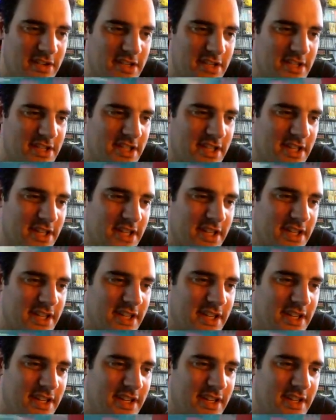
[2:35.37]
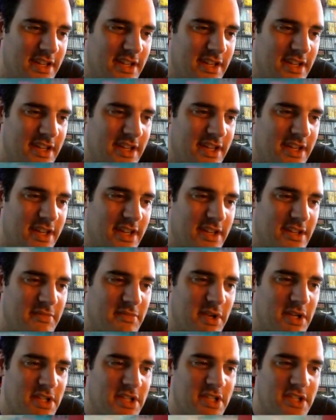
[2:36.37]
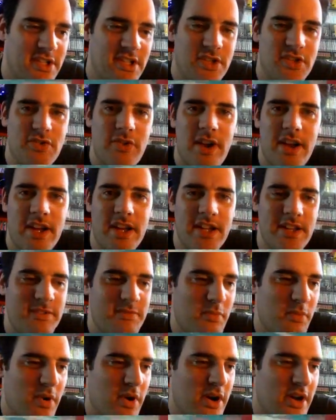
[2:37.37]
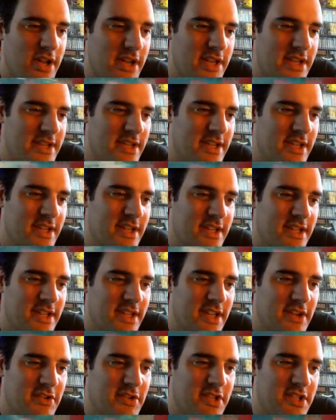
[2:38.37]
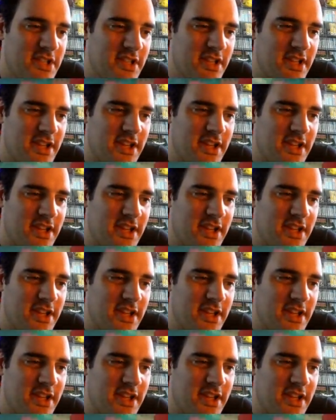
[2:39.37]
It's as much as the track is wide, there's